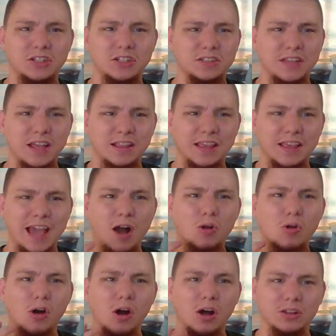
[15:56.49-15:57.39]
just like the
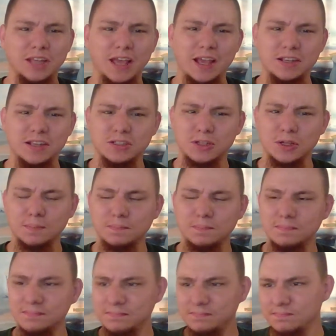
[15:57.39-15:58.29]
alcohol taste
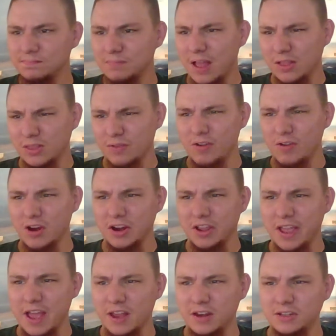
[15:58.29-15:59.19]
at the
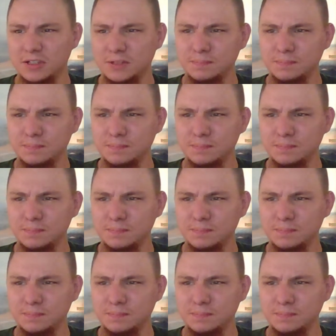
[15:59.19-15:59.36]
very end.